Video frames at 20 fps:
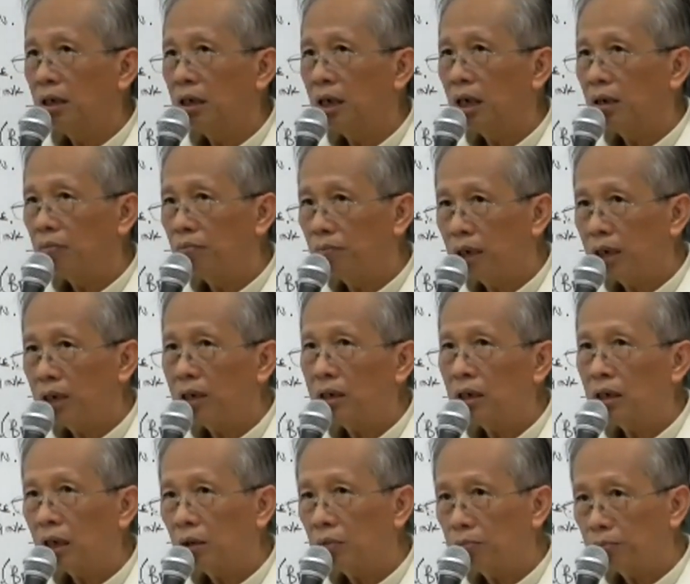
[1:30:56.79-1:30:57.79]
and make
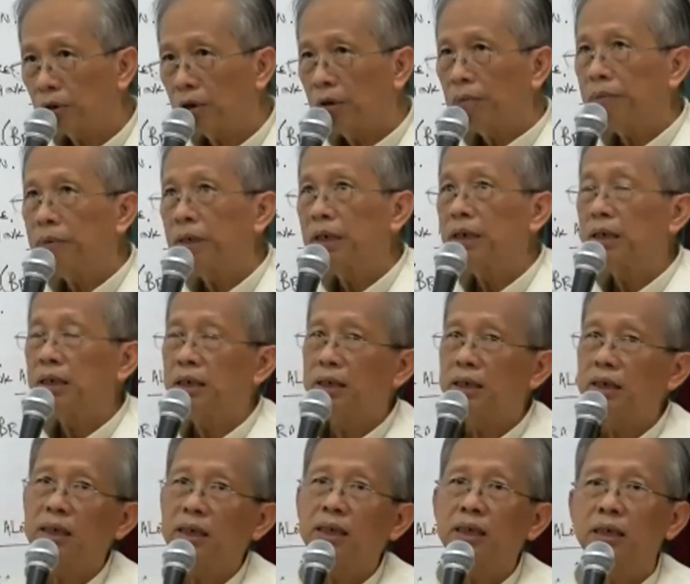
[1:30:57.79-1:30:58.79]
the appropriate
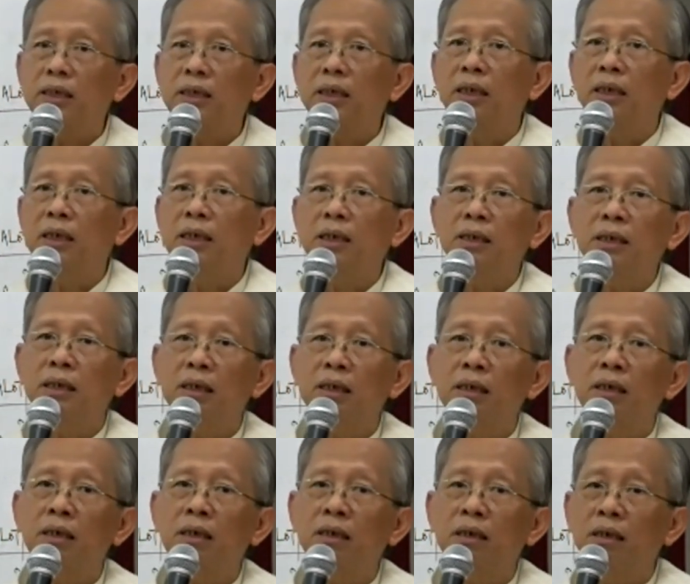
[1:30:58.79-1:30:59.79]
decision, understand?